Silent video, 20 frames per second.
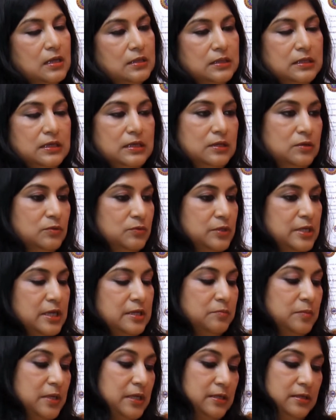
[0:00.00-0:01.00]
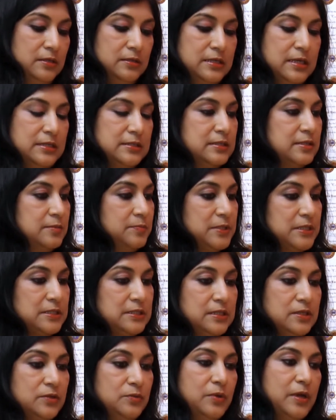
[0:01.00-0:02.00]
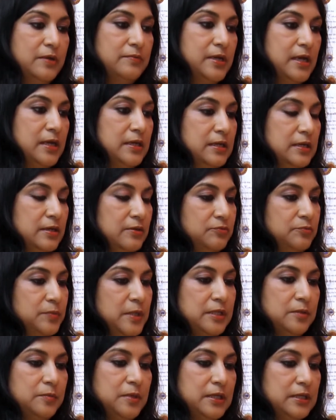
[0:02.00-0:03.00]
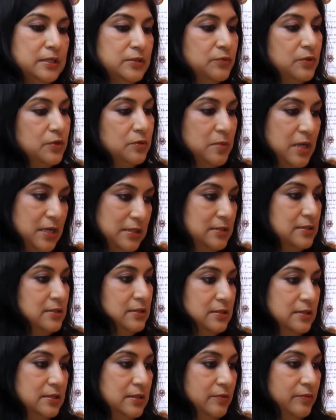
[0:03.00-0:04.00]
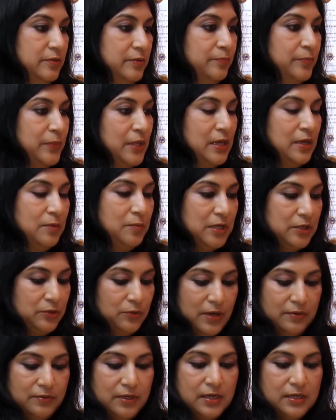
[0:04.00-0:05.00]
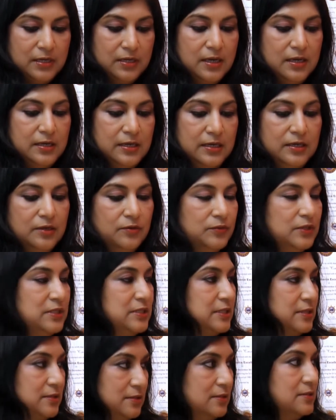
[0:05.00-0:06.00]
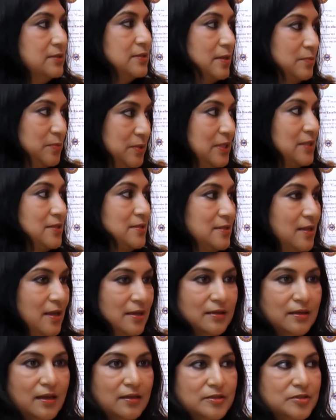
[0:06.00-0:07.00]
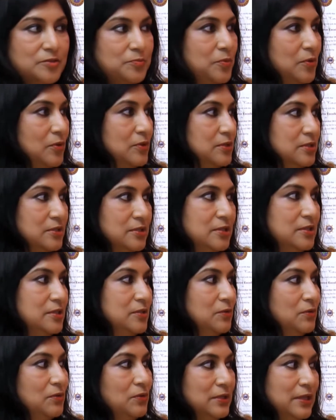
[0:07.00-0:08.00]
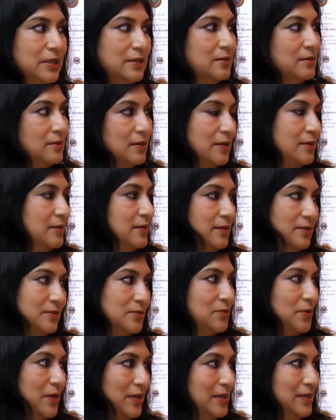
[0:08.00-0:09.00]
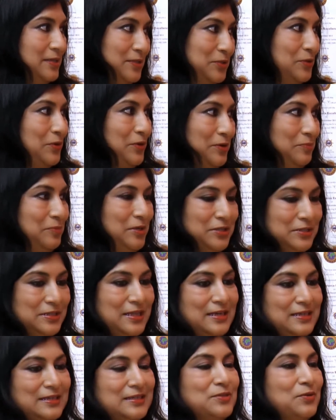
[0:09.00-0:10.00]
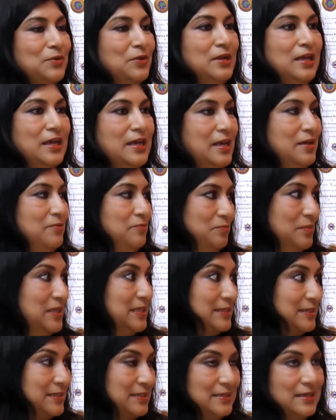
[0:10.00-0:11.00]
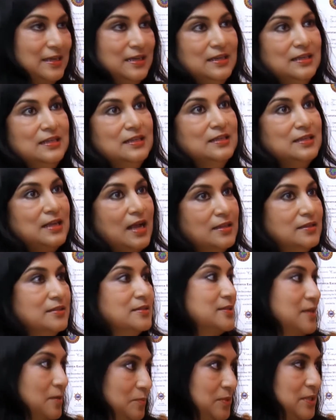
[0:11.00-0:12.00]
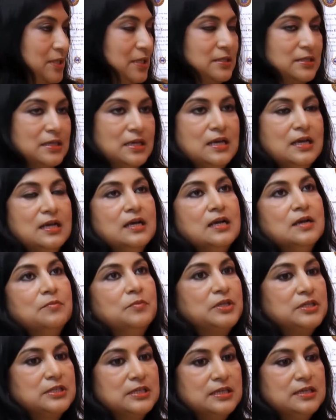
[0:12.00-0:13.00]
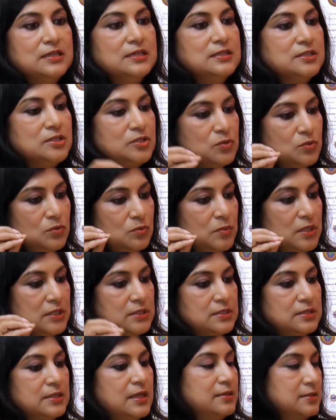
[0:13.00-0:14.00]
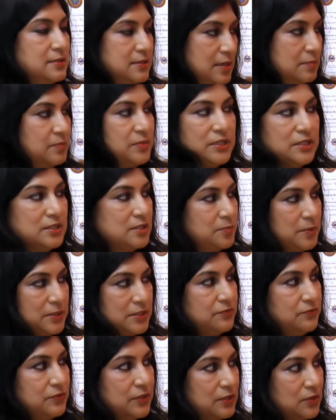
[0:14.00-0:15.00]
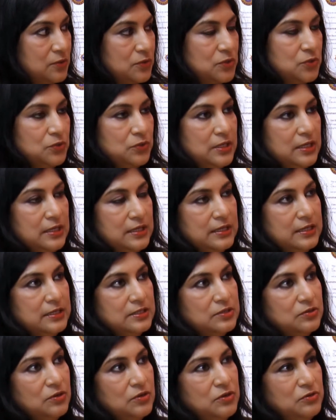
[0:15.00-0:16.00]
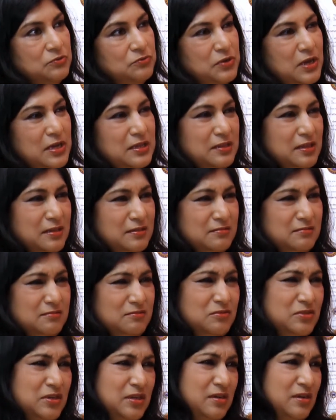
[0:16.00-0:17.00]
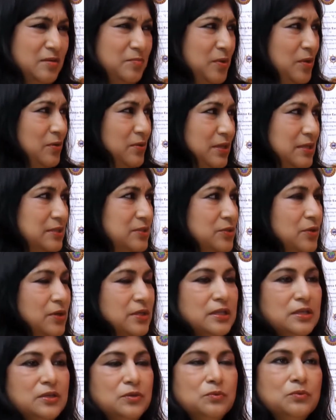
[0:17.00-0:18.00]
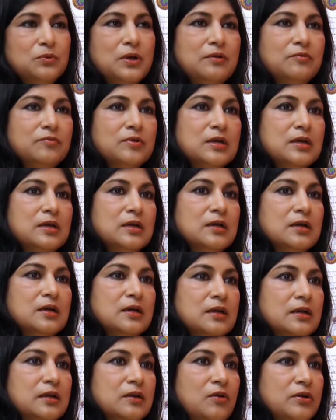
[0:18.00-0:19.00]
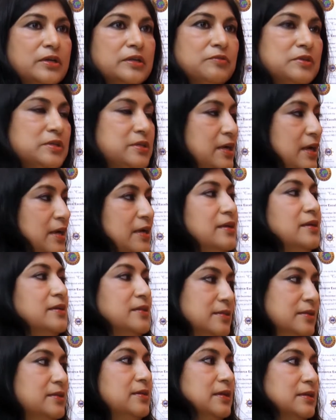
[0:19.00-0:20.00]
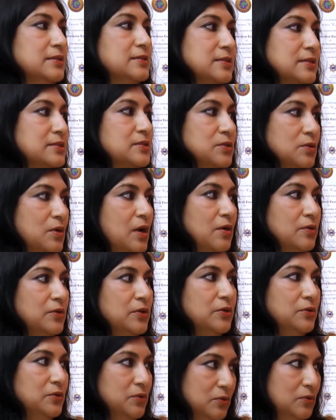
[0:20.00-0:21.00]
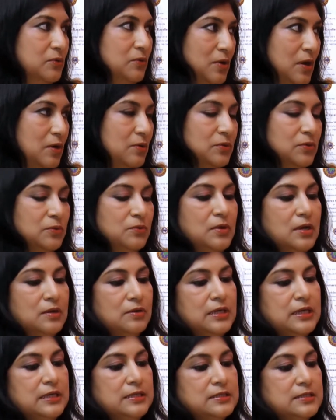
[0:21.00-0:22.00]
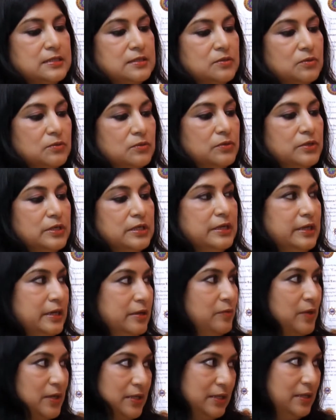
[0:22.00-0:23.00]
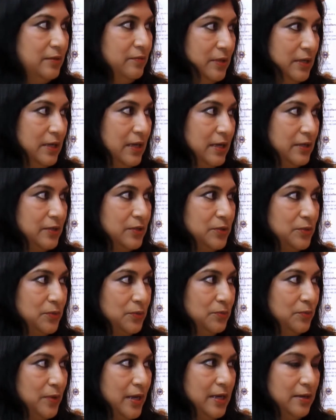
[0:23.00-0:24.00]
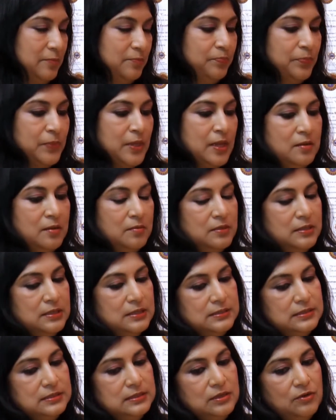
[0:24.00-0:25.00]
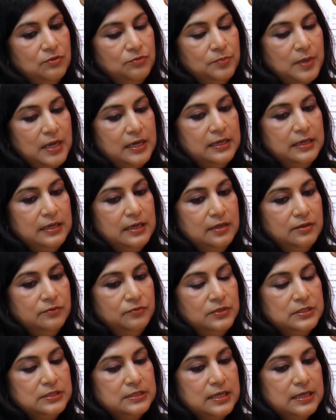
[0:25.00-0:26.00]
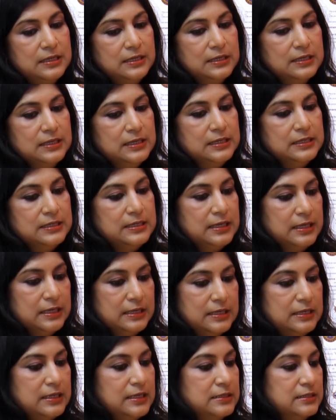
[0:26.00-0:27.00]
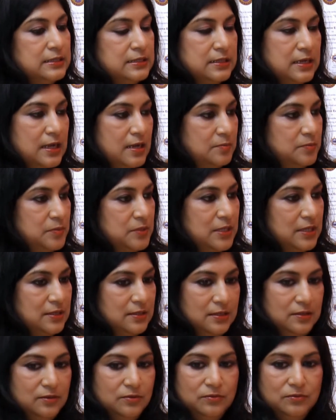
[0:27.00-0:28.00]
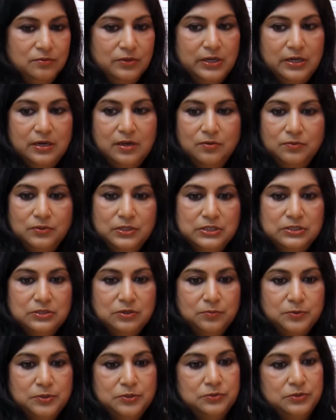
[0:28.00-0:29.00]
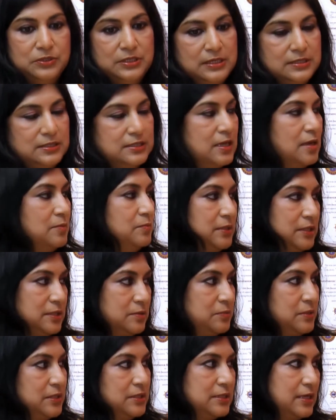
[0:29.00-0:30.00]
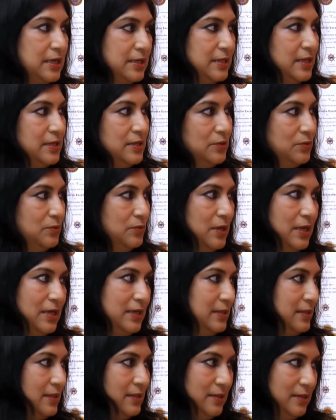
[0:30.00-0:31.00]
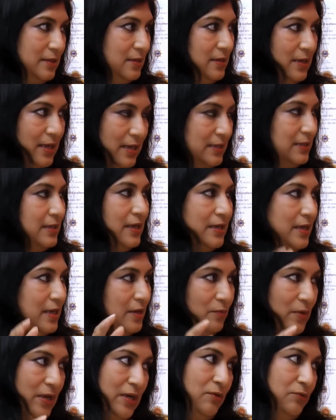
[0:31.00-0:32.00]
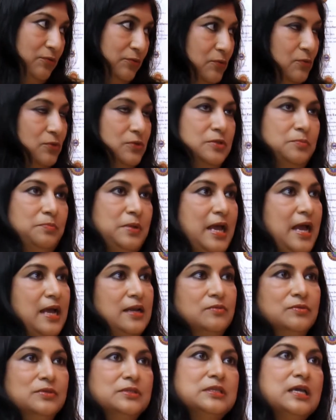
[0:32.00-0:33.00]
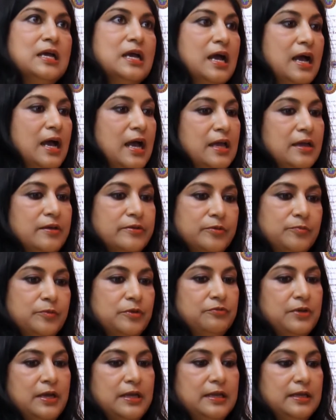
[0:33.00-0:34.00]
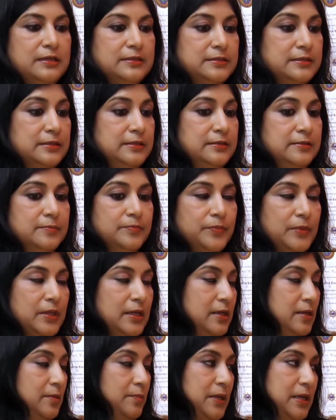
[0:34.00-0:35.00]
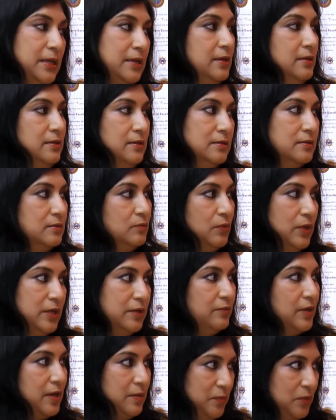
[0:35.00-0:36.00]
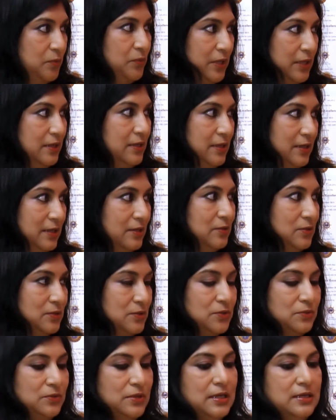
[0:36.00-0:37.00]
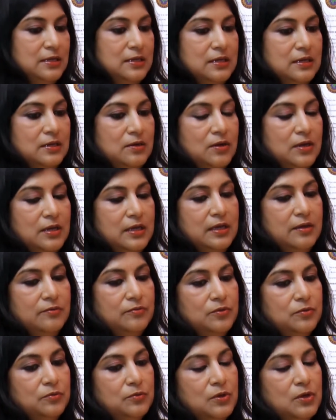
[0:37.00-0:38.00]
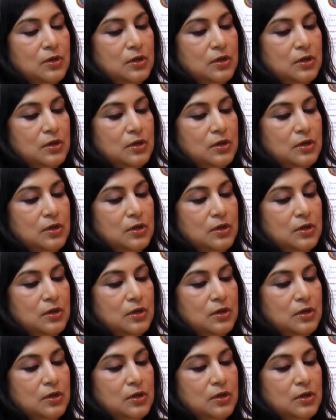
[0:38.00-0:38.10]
they looked at my transcripts and said, you have done enough mathematics for a master's even, but you have not done any of the general subjects like anthropology, all that I did. So I enjoyed, because that is all I have missed, right? The other subjects, because here is so much that subject specific. No, so then later on you find that, okay, I'm not enjoying it. You have not even tried anything else. So how do you know? How do our kids know really what they will like to do? And lesson of my life is like, take it as it comes, and okay, now this opportunity has come, let me try that, like that I went. Of course the plan was I have to be financially independent whatever I'm doing, so that I have to